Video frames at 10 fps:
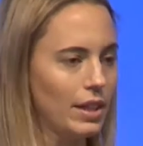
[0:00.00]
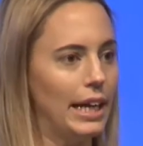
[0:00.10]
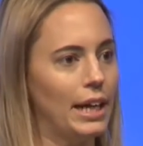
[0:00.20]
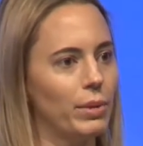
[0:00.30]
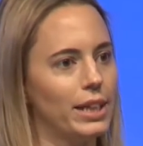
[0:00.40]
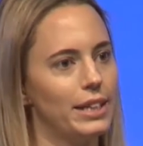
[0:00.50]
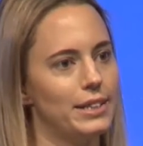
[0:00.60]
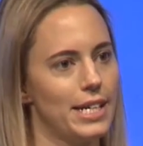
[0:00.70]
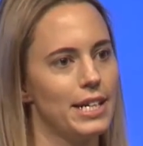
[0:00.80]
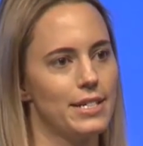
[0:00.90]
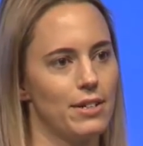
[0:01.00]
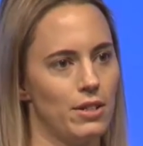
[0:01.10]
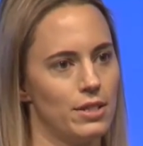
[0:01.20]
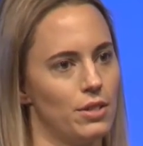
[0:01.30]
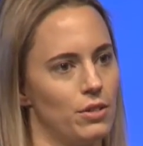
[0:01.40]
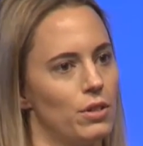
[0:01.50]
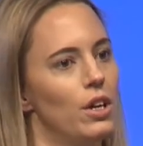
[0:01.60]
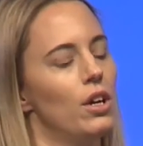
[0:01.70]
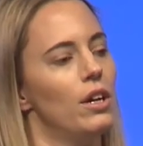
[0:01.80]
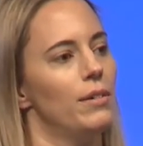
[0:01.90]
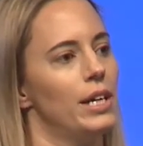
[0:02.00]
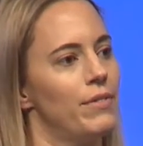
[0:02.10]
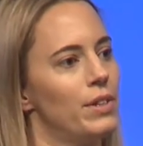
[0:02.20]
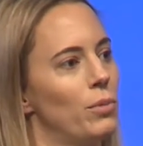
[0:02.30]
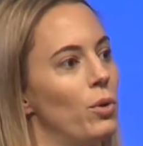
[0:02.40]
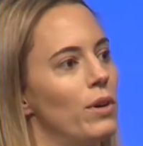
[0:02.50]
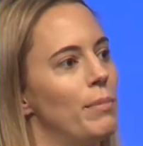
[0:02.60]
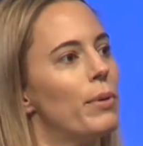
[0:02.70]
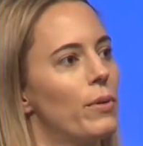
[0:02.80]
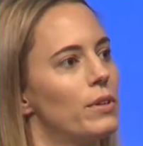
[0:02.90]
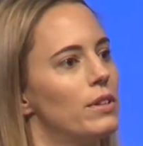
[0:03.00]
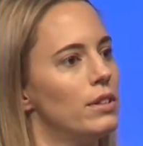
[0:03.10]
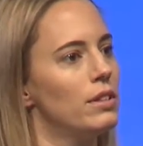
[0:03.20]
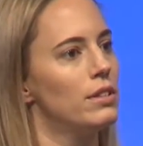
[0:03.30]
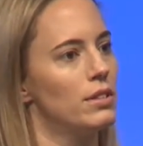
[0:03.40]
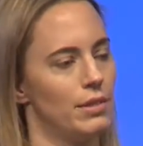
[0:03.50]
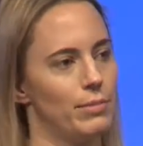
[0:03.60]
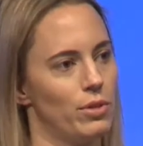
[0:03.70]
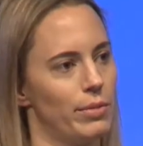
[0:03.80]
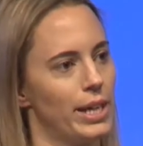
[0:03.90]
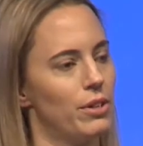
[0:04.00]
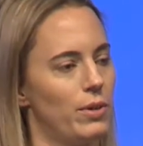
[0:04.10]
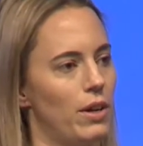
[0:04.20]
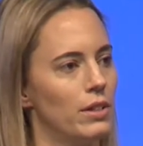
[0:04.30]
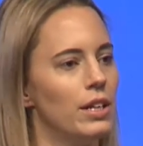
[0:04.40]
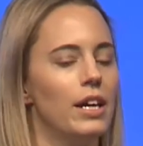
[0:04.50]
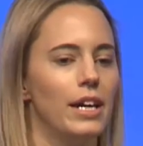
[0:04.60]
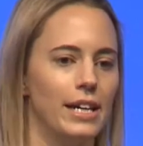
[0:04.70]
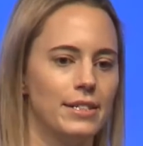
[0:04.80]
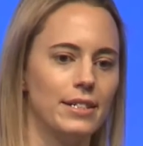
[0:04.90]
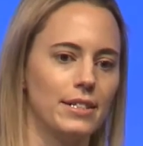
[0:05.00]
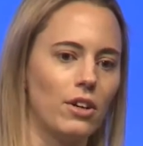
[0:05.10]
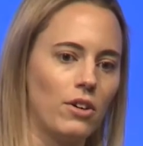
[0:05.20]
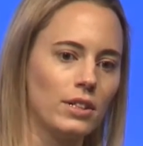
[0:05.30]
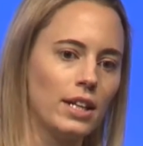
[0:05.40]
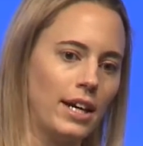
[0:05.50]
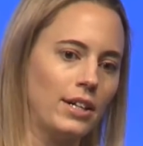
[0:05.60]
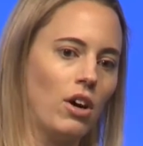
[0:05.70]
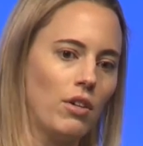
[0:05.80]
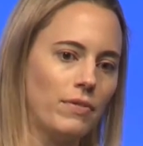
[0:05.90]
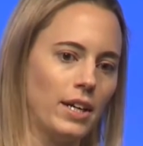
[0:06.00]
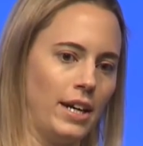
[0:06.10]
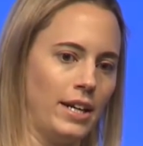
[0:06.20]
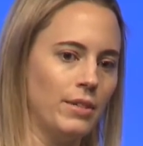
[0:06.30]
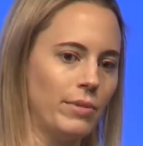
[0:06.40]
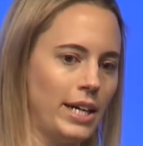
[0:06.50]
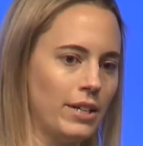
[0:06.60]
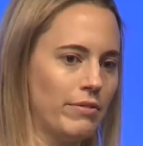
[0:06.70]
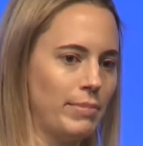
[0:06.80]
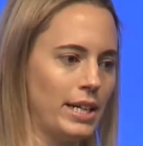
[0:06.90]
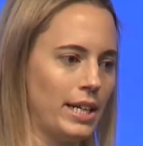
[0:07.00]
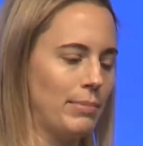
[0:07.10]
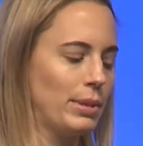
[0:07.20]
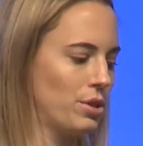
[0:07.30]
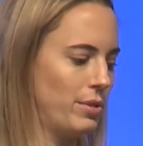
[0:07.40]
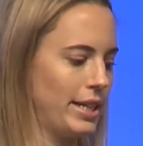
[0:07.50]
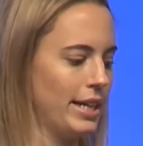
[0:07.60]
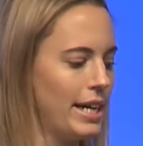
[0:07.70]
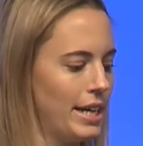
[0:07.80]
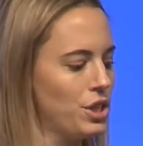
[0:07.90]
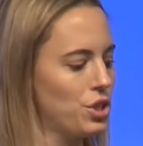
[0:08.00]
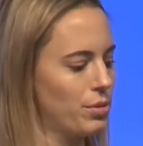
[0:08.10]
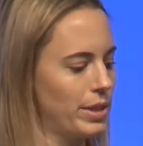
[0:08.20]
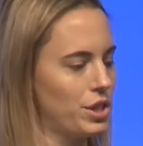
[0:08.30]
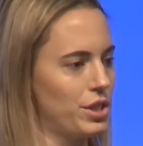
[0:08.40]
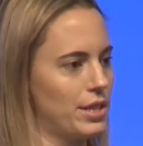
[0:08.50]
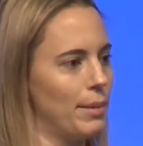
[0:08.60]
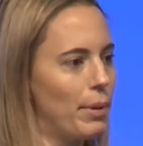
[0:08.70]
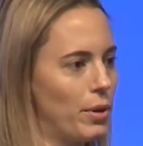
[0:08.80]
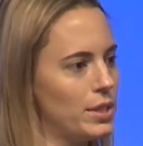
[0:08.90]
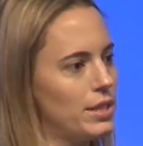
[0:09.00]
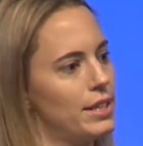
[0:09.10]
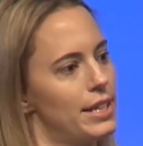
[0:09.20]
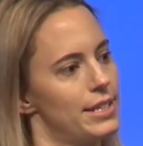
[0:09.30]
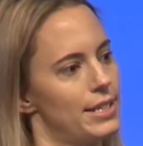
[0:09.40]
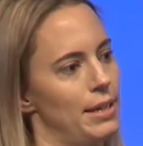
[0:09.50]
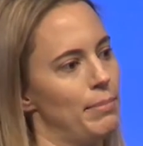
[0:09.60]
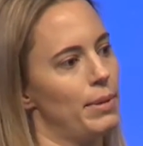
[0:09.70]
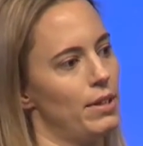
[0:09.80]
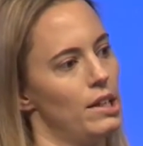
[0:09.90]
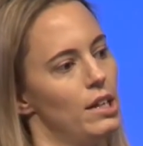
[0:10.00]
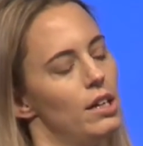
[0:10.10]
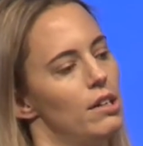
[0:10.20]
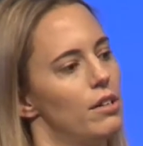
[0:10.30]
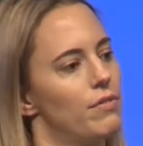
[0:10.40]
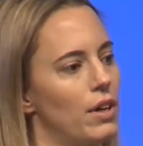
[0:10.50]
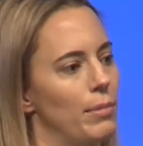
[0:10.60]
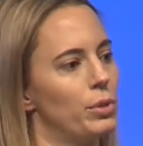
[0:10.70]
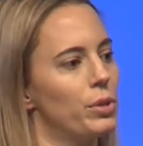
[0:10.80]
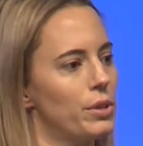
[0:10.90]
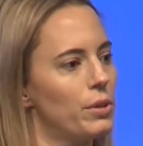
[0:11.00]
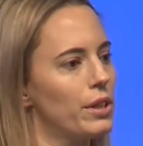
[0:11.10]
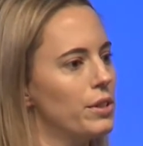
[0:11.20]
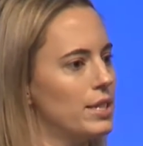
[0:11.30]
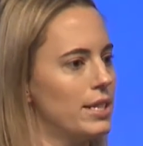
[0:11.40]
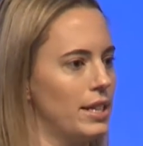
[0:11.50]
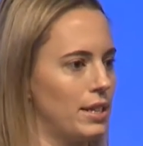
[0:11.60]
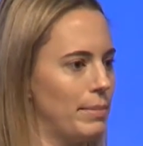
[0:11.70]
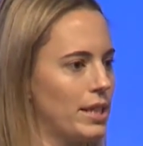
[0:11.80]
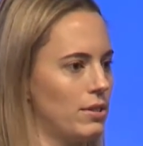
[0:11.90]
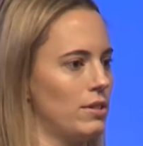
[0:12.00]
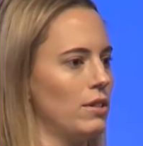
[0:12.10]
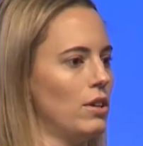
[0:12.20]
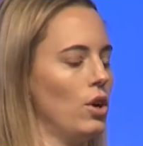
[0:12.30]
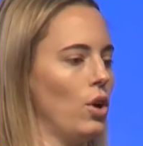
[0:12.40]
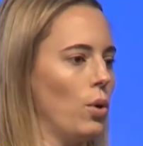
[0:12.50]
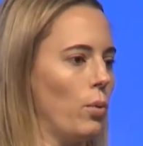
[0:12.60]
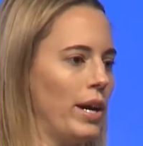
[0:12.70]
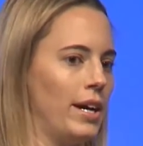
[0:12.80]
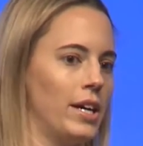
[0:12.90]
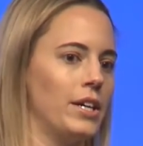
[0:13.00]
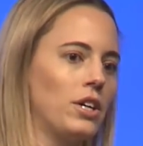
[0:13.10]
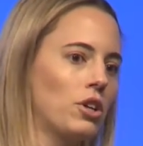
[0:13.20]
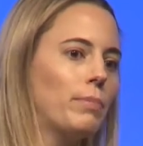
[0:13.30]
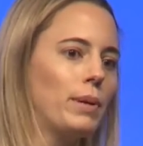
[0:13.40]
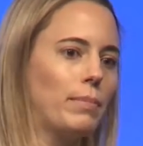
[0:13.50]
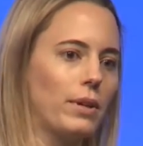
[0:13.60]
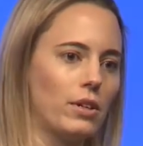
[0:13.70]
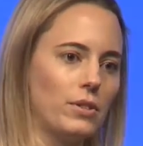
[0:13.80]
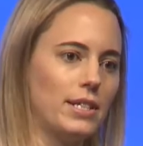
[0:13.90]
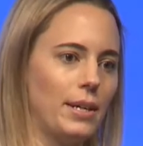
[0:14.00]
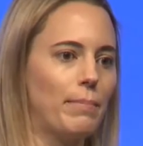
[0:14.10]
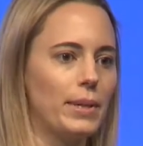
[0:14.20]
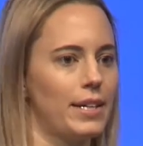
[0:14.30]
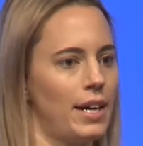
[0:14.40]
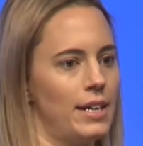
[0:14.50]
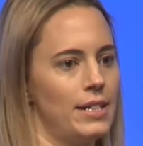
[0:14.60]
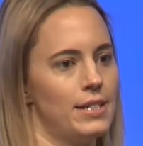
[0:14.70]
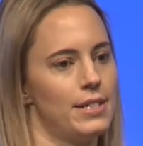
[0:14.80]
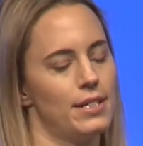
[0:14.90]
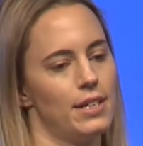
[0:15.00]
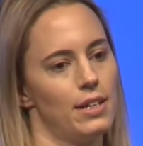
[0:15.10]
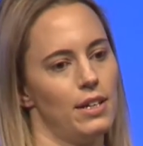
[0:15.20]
And what I think is also even more important, the more we go on, is this online-offline way of being able to engage, which is the posted example from New York you see in the middle, where young people could sympathize